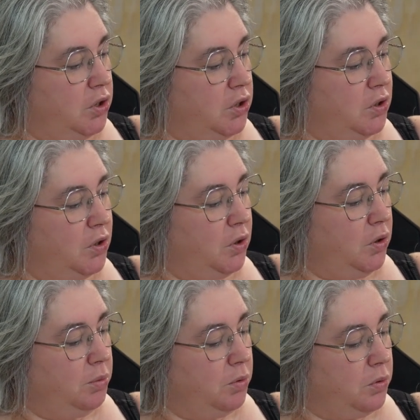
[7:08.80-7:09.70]

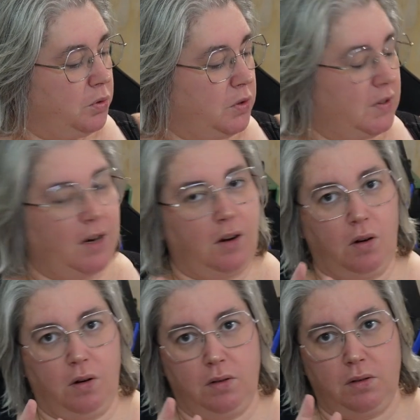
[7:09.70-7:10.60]
2 books that are
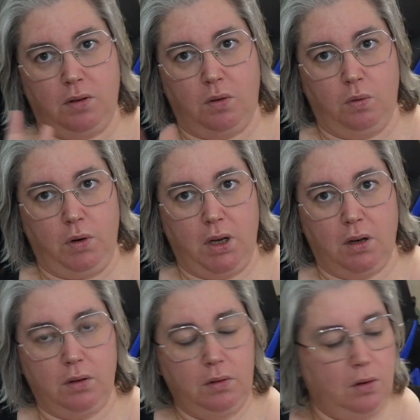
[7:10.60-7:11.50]
on
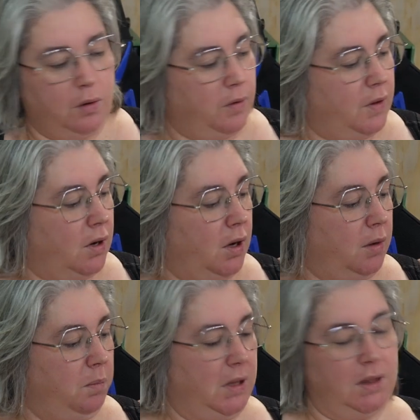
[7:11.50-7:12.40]
audio that
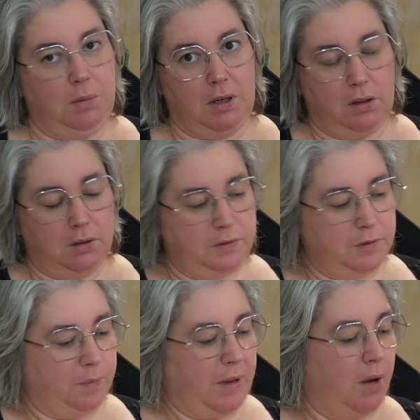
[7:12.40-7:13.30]
I'm in the middle of,